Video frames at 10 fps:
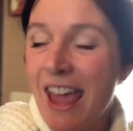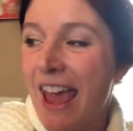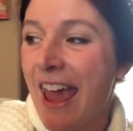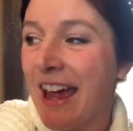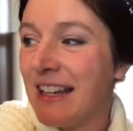
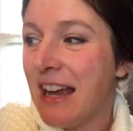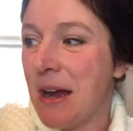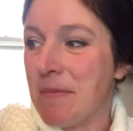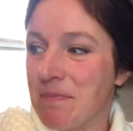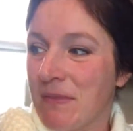
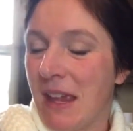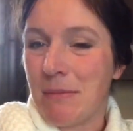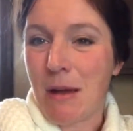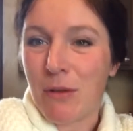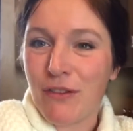and
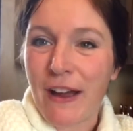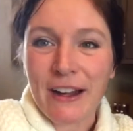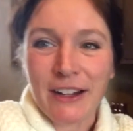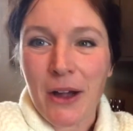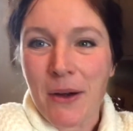keep that wood
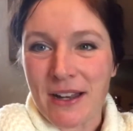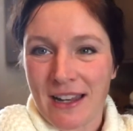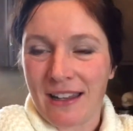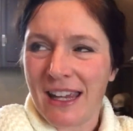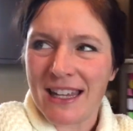fire going,
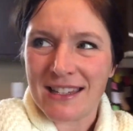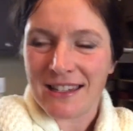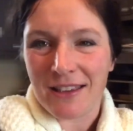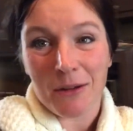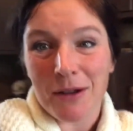and the kids,
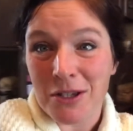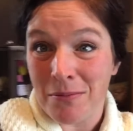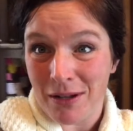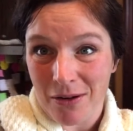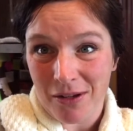they're watching
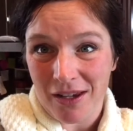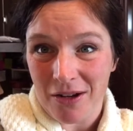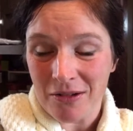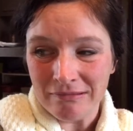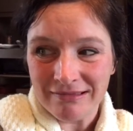
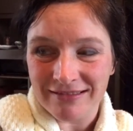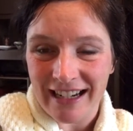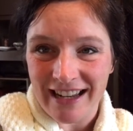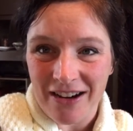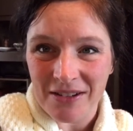Pinocchio
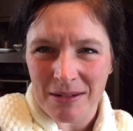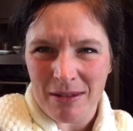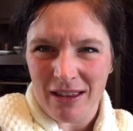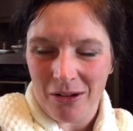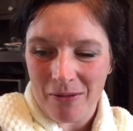right now, some of
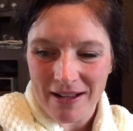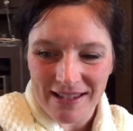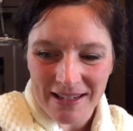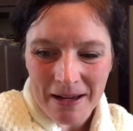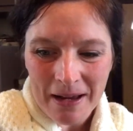the little
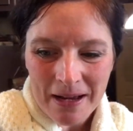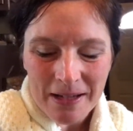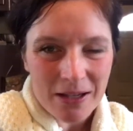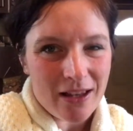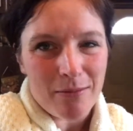ones.
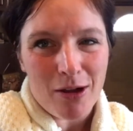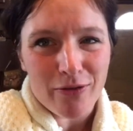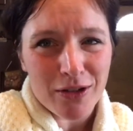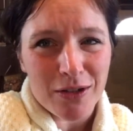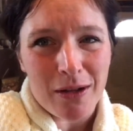So that'll be
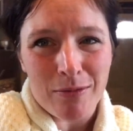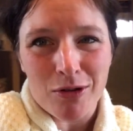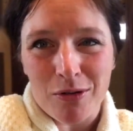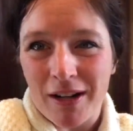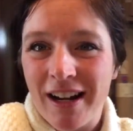over soon, I'm
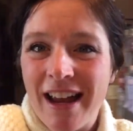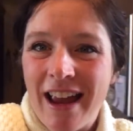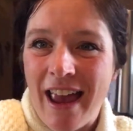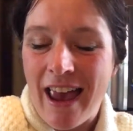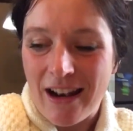sure,
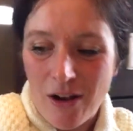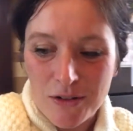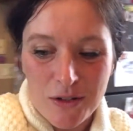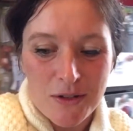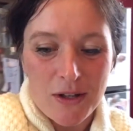and all
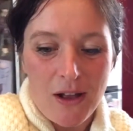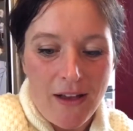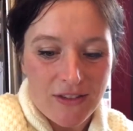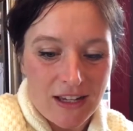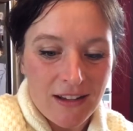too soon I'll
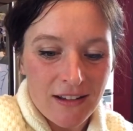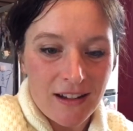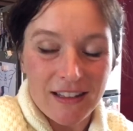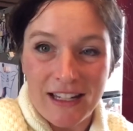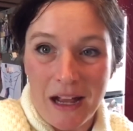have to
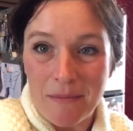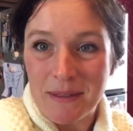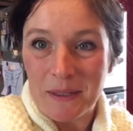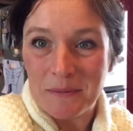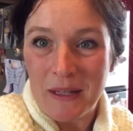clean up.
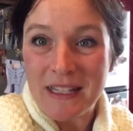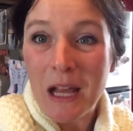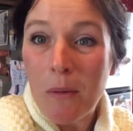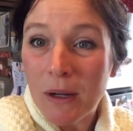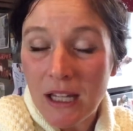So let's
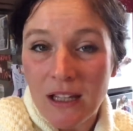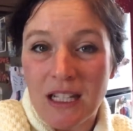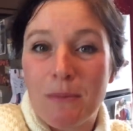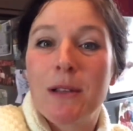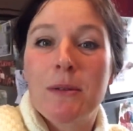get working on
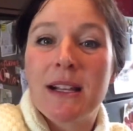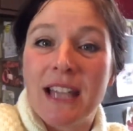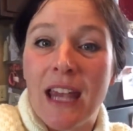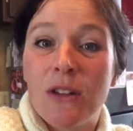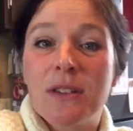these beeswax
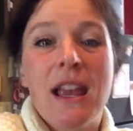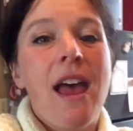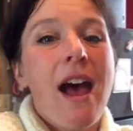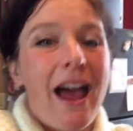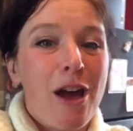candles.
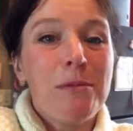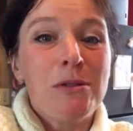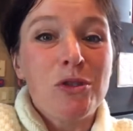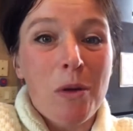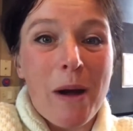I hope you
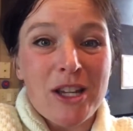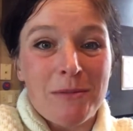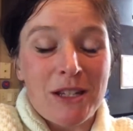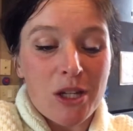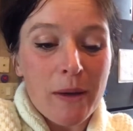enjoy watching
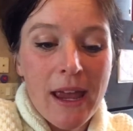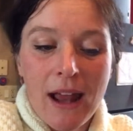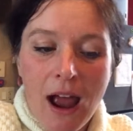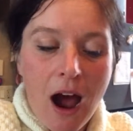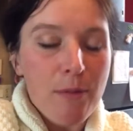me do it.
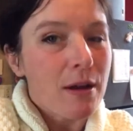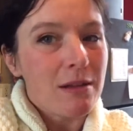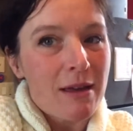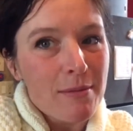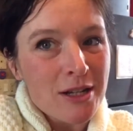I'll probably
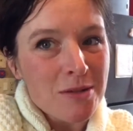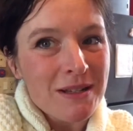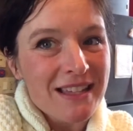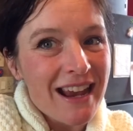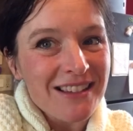make a bunch of
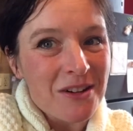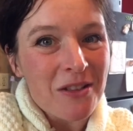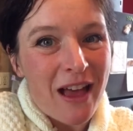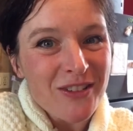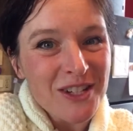mistakes, so don't
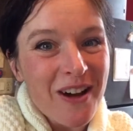laugh too